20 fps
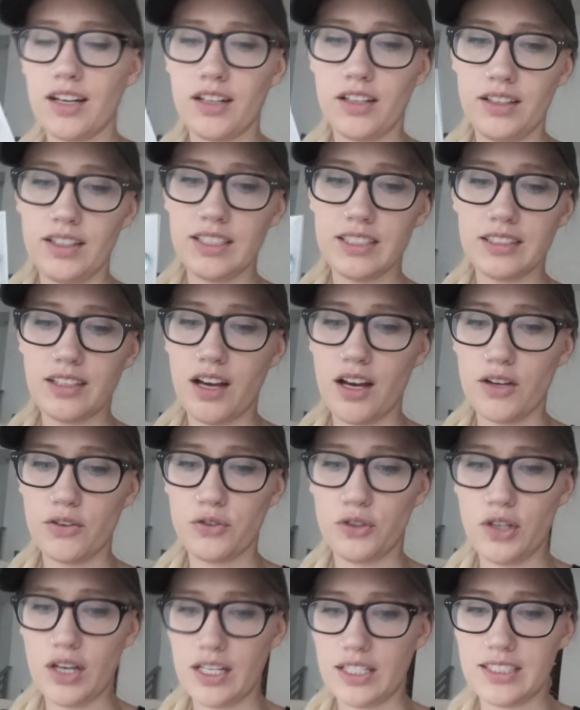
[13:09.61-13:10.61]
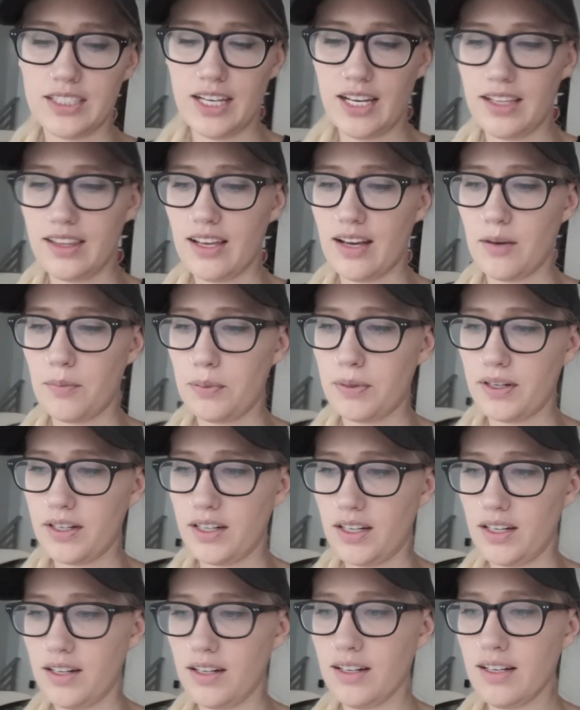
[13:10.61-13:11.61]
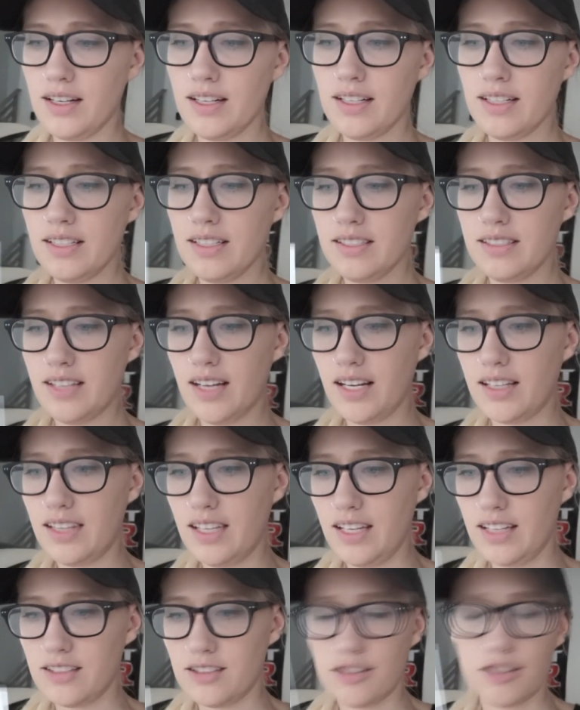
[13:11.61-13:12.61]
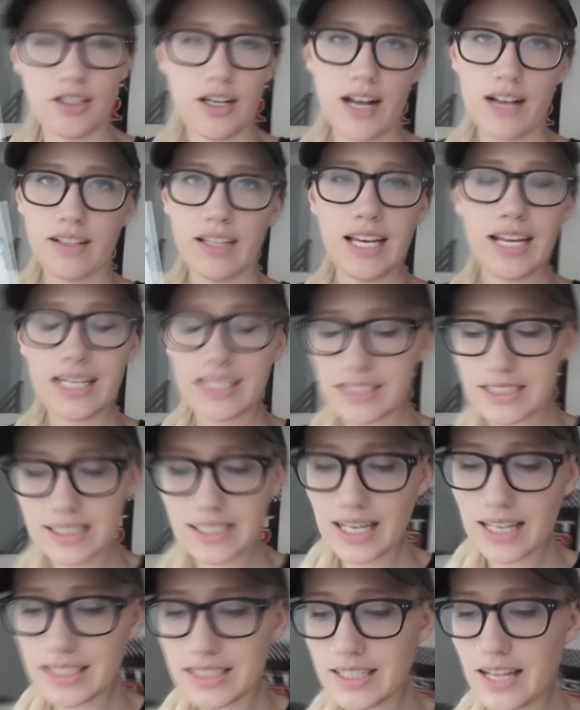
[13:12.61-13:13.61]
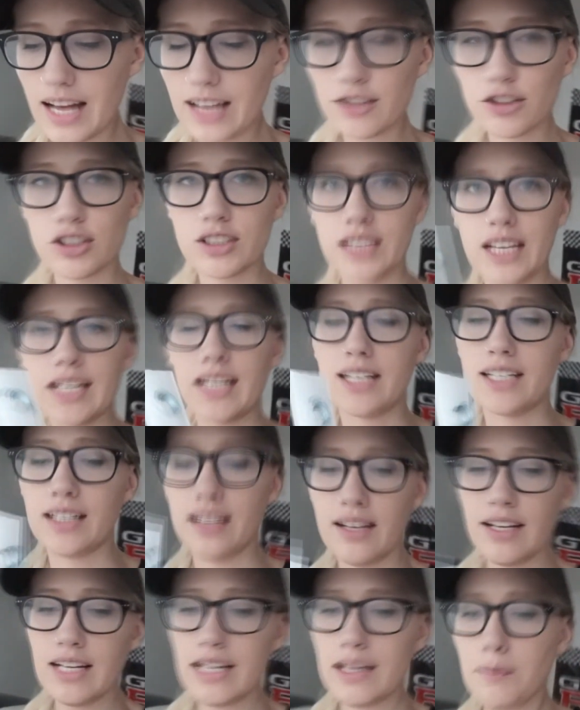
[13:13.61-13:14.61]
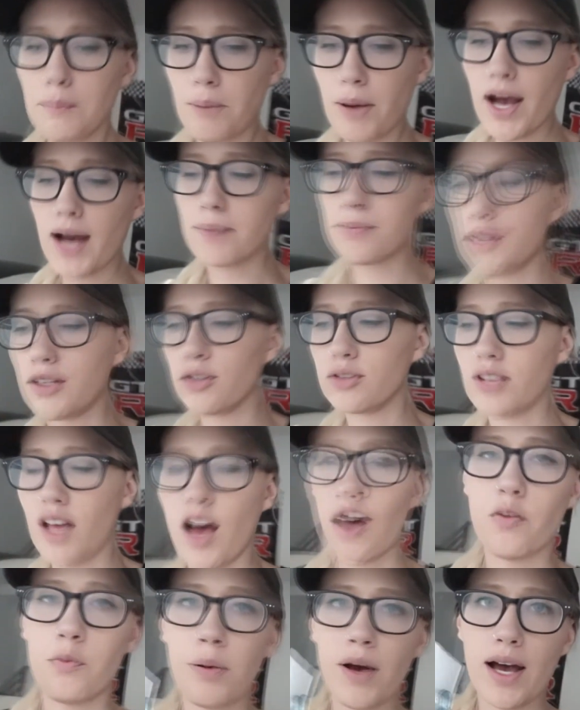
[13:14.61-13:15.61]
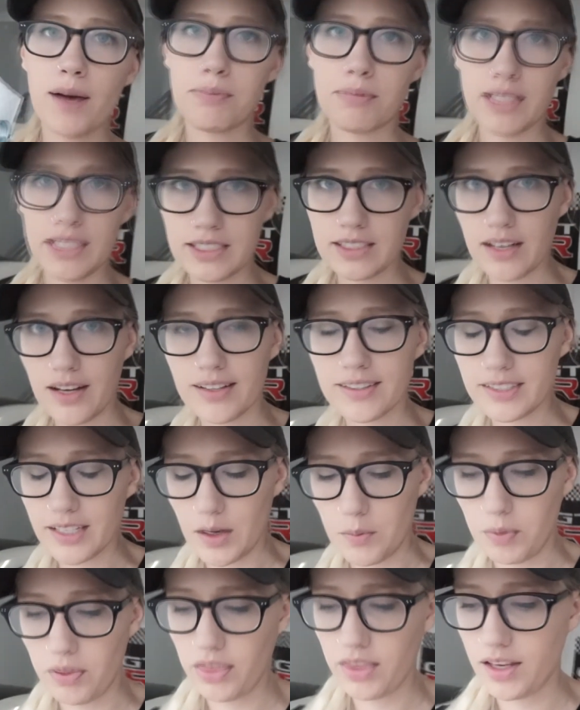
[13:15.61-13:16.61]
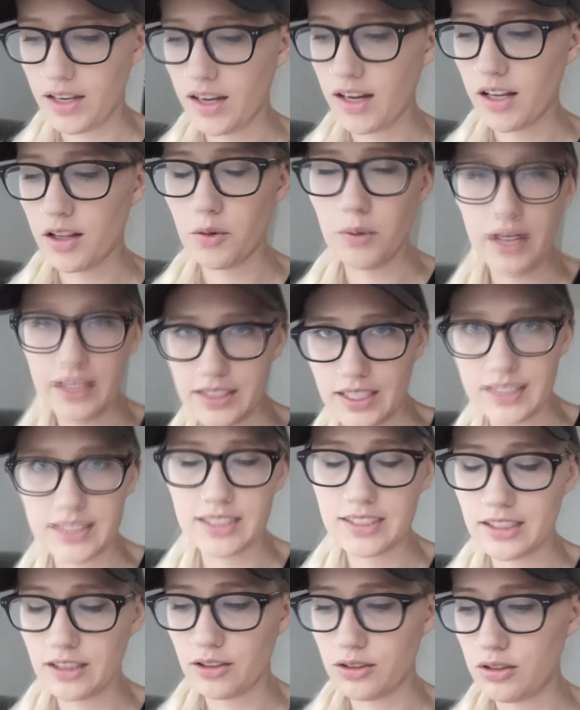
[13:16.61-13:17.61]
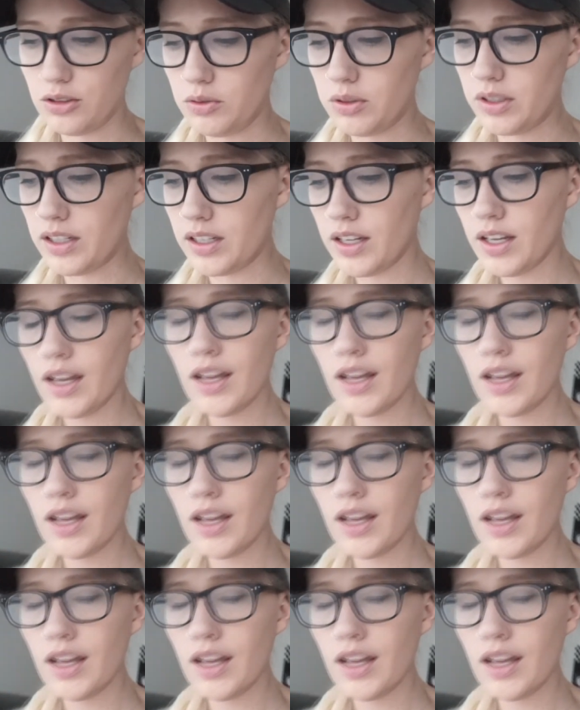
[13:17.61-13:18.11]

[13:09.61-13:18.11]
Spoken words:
all this off, you gotta take that apart, take the insert out. Like it's not just like a pop those off, pop these on type of thing. Otherwise I'd still do it.